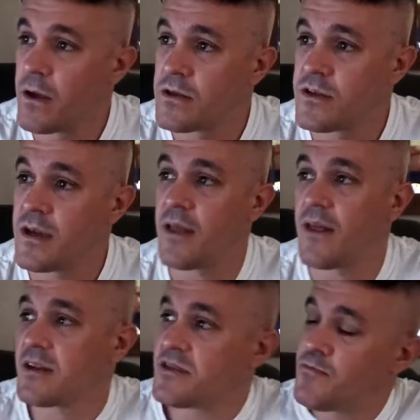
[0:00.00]
So yeah,
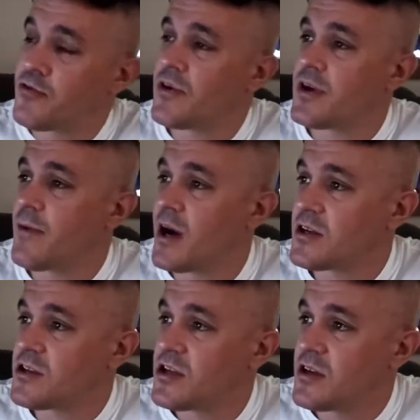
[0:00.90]
that's pretty
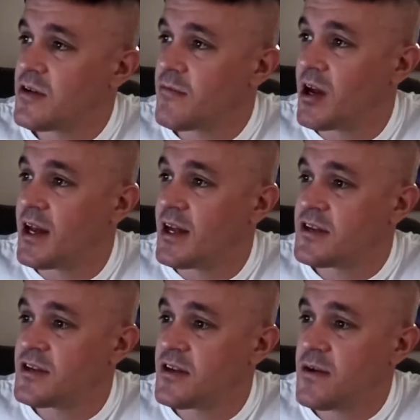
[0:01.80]
much my
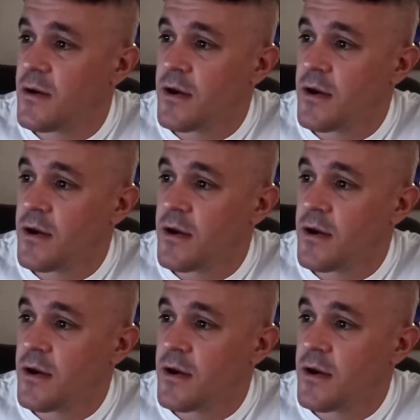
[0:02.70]
list.